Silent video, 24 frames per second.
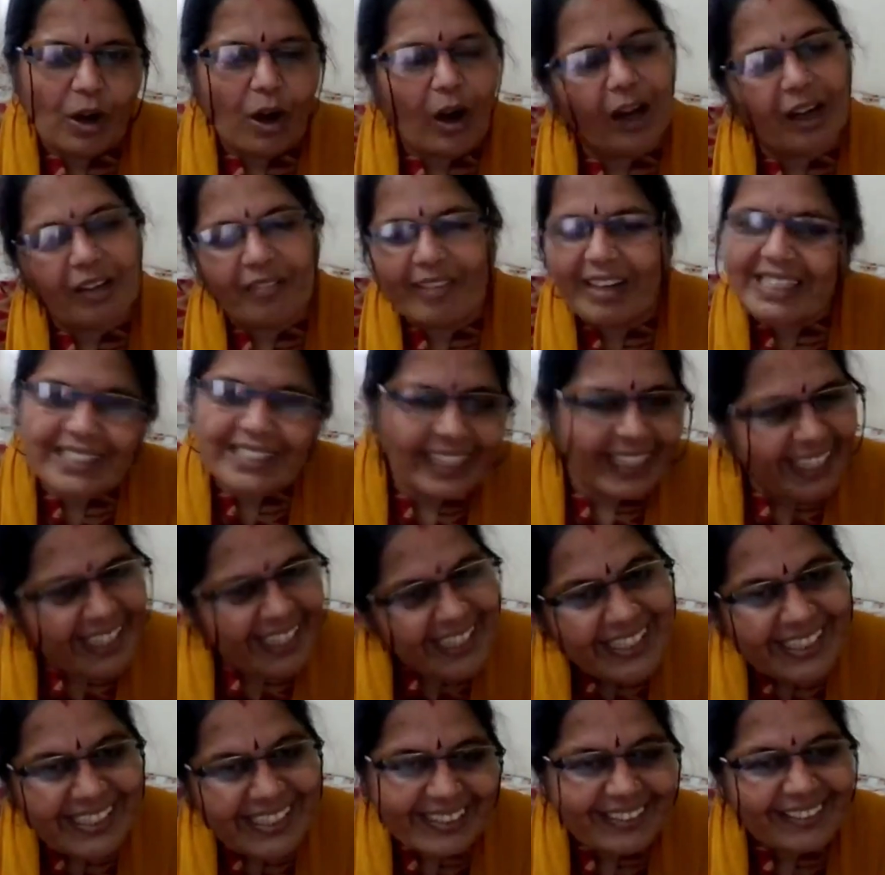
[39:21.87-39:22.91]
All will say
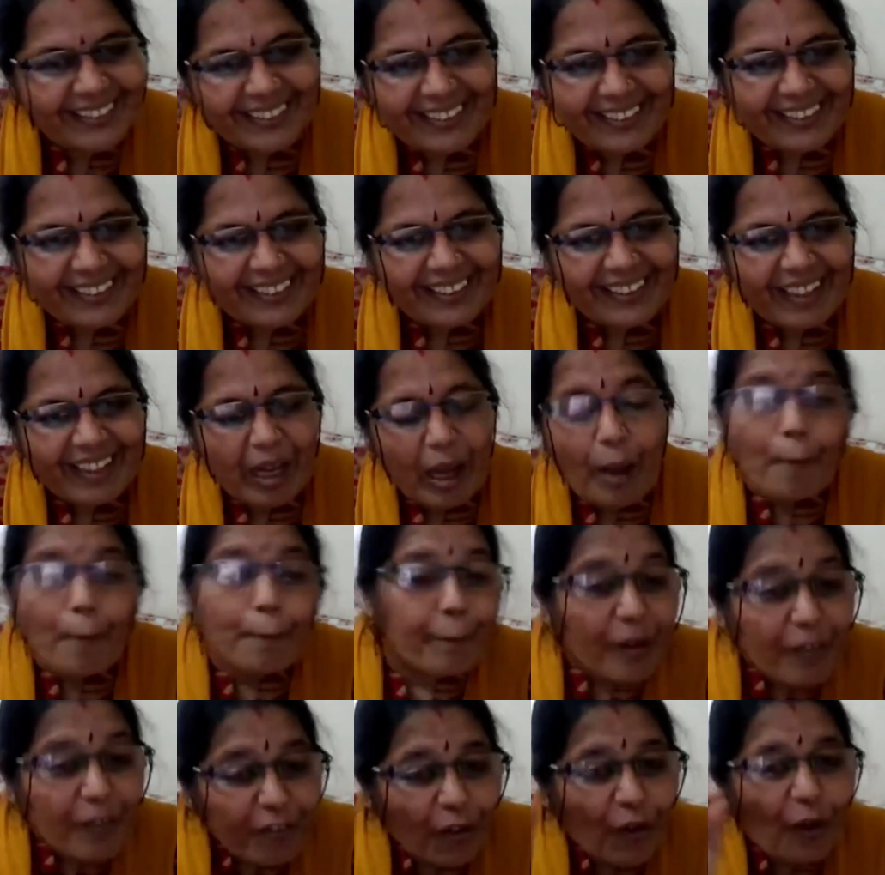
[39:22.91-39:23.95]
yes.
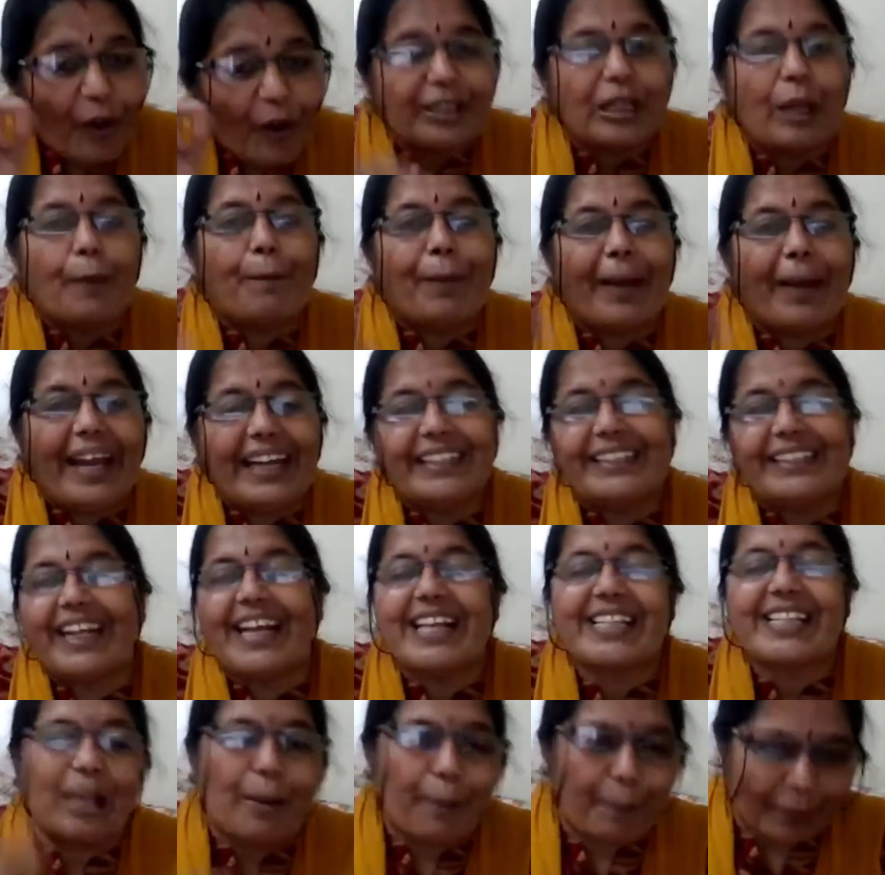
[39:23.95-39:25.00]
Before the paint
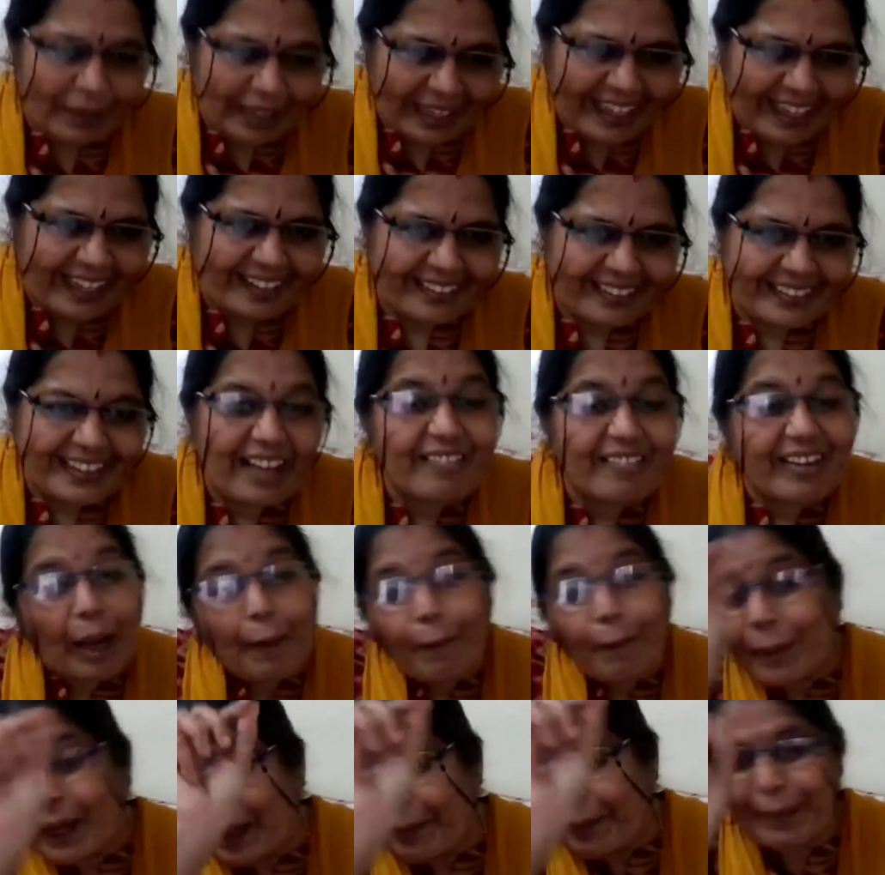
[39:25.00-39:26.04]
is applied, they will
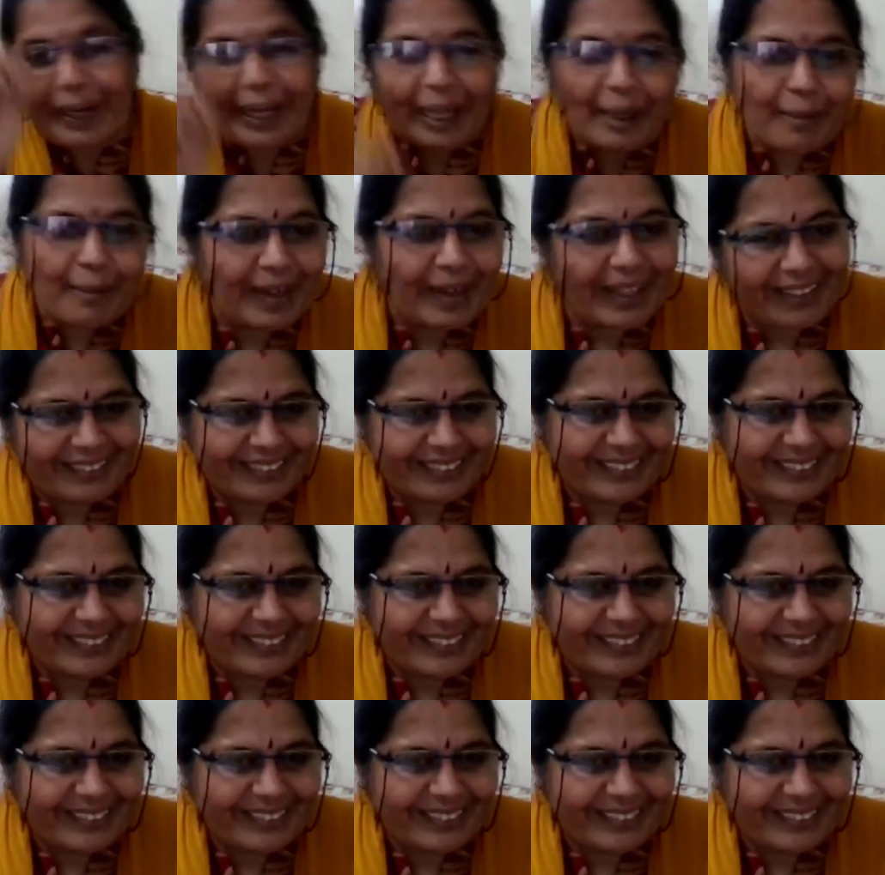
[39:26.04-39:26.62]
apply primer.